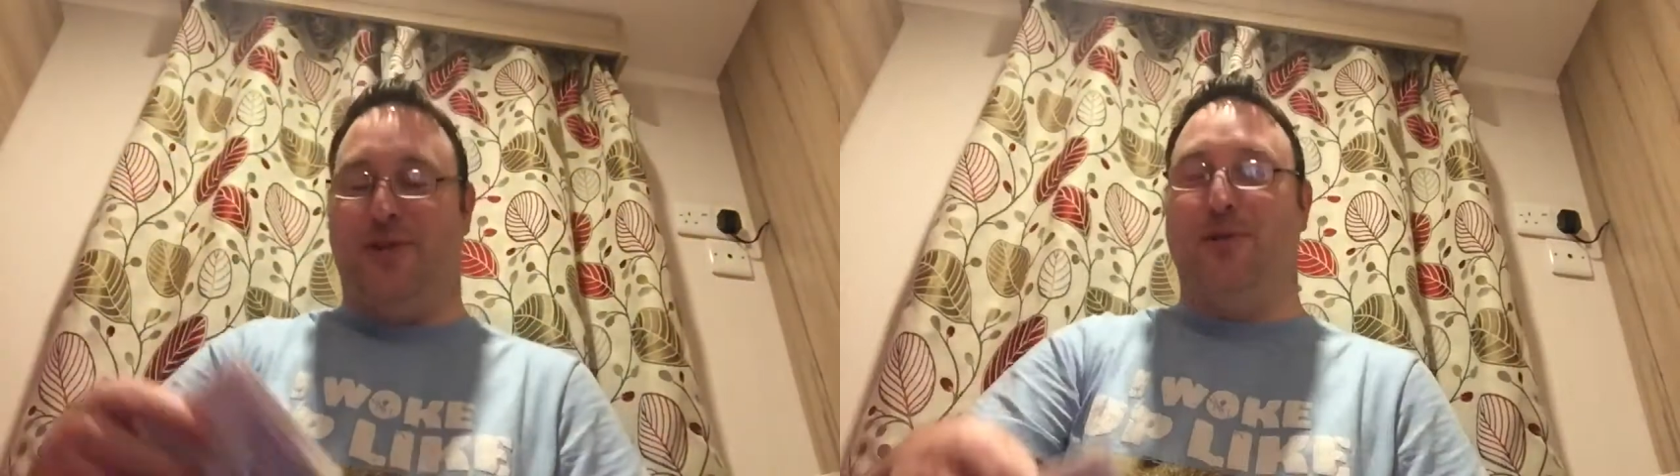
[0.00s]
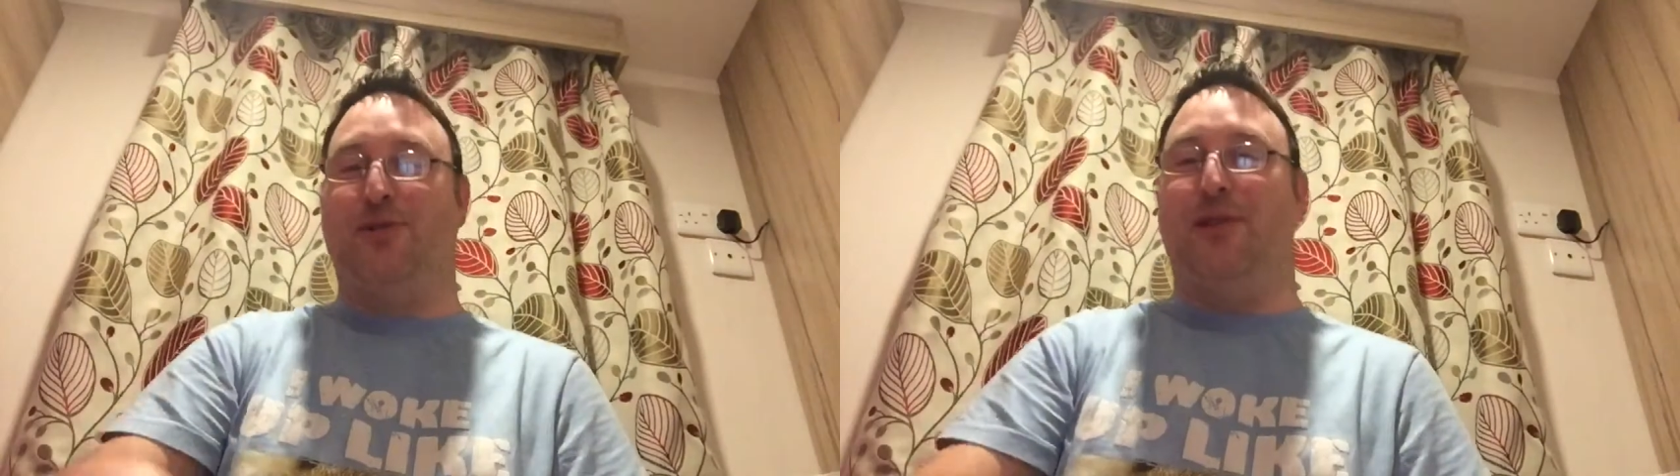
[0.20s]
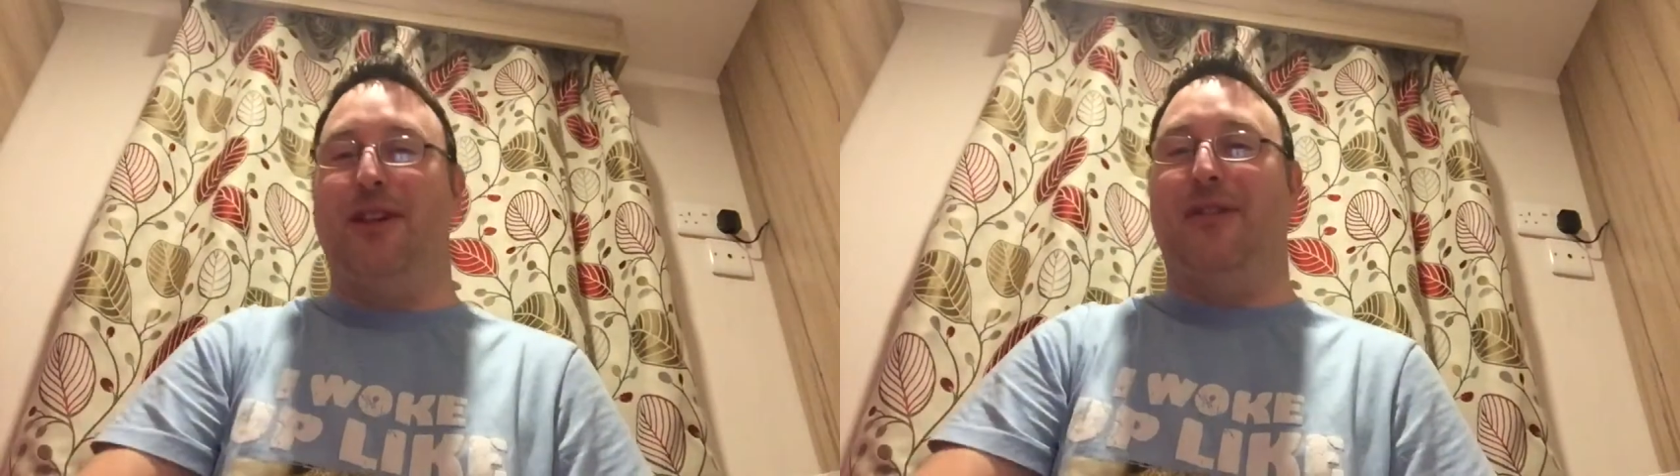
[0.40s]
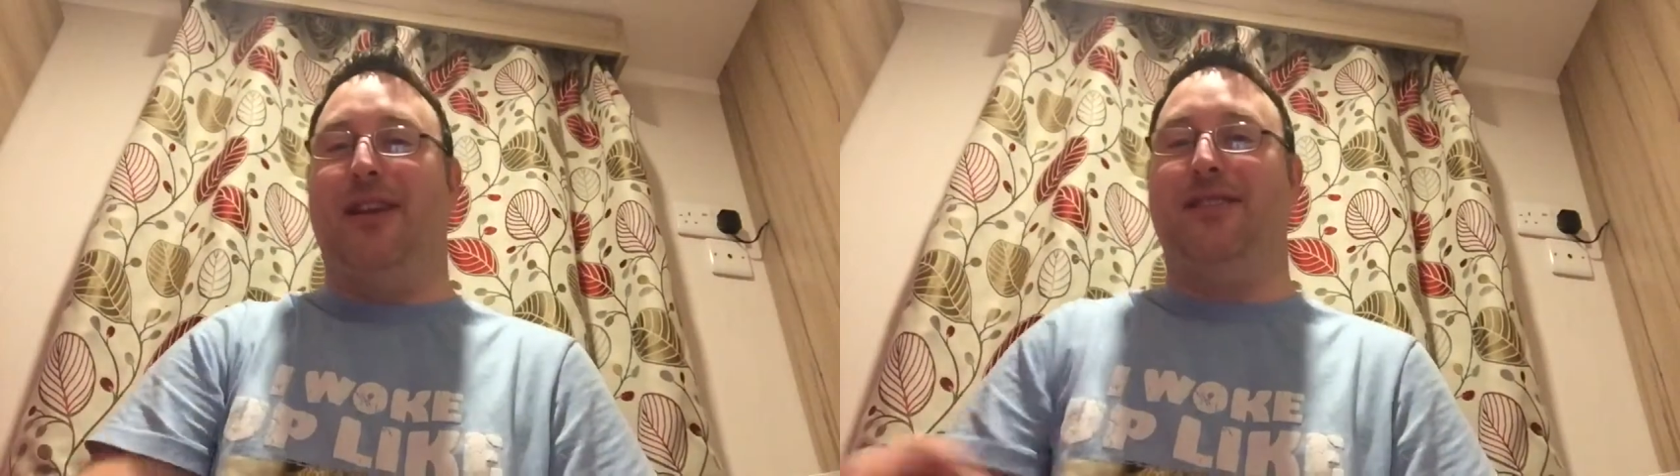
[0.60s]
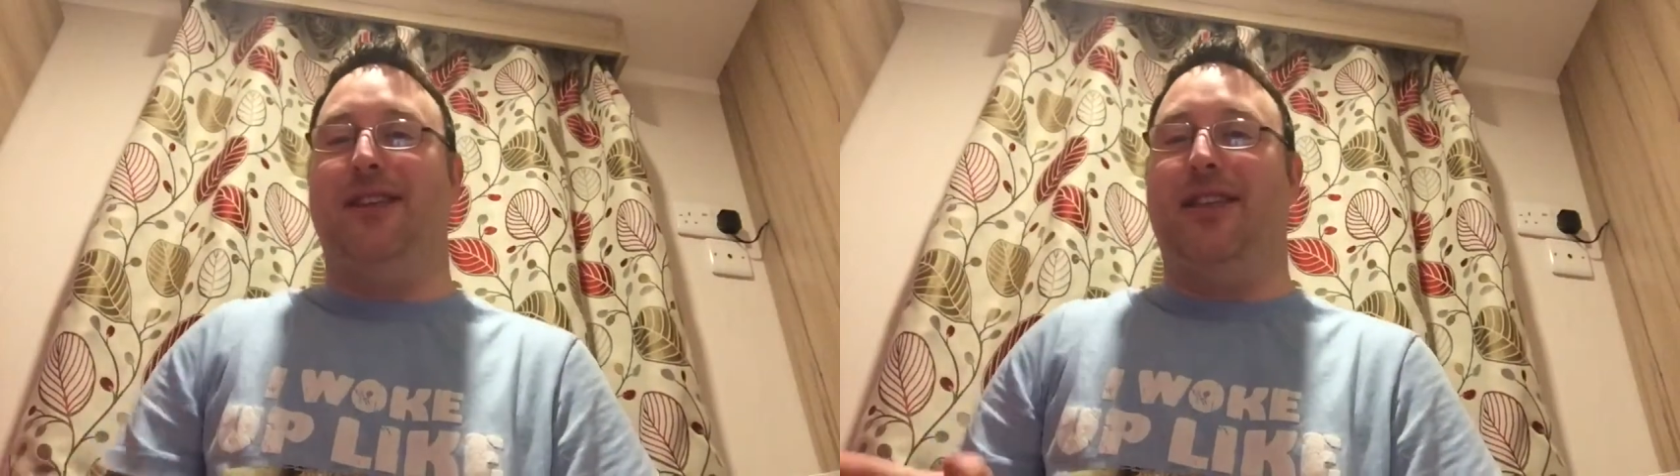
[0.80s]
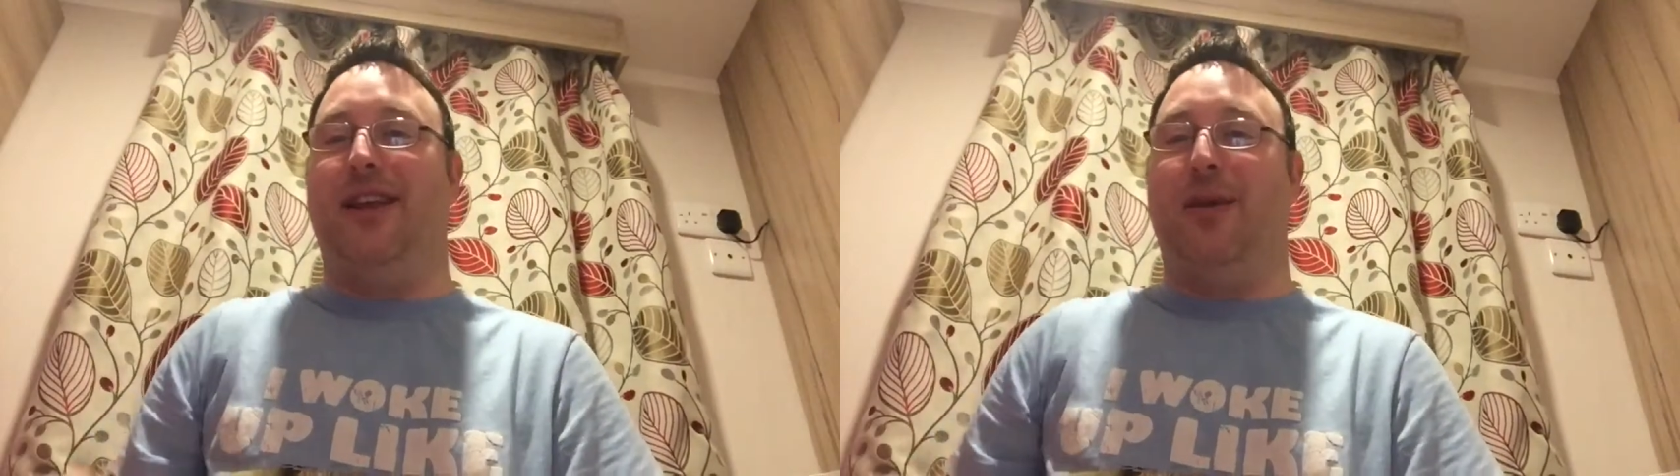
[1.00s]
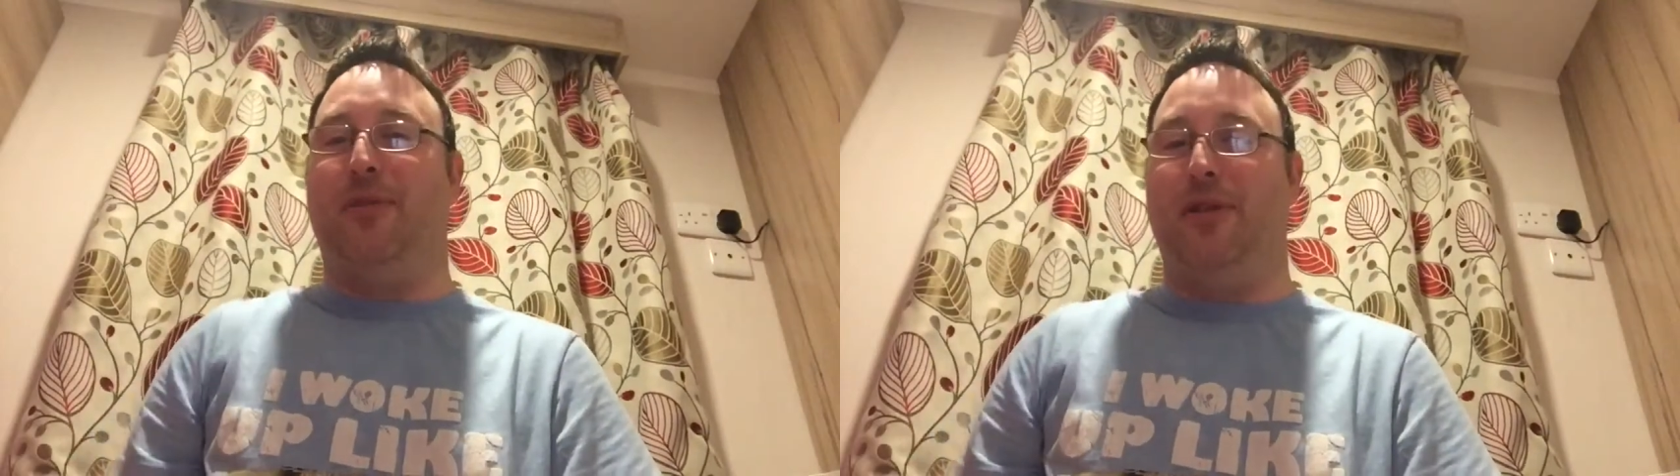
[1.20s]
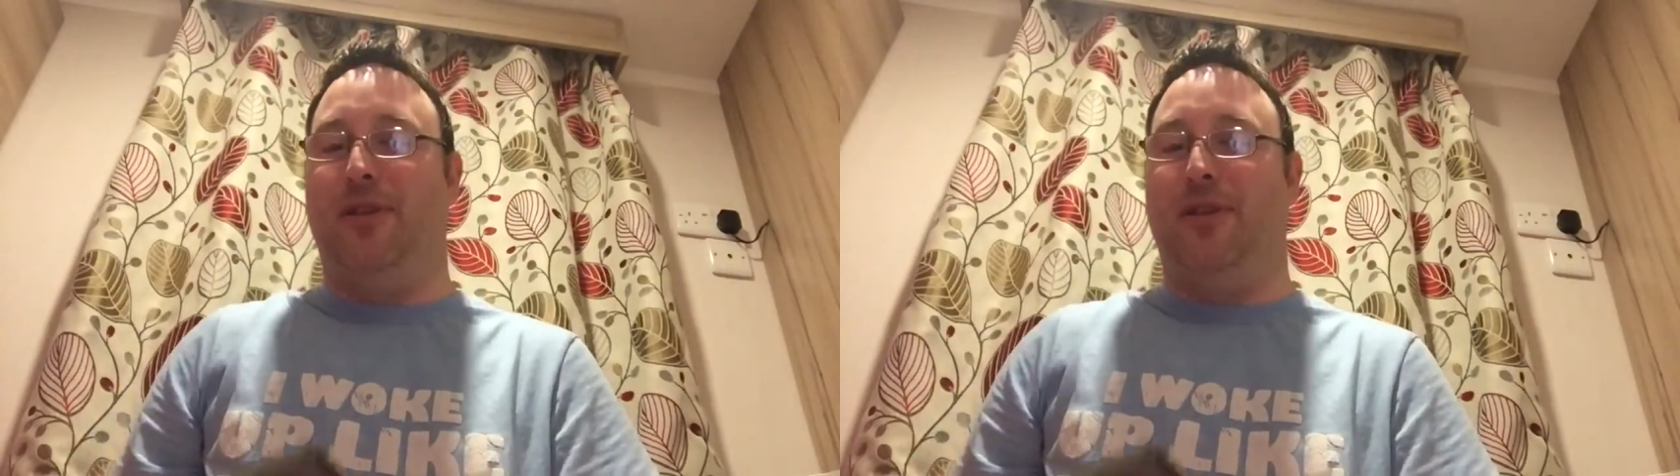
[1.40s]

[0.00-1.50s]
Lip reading: I always try never to let that happen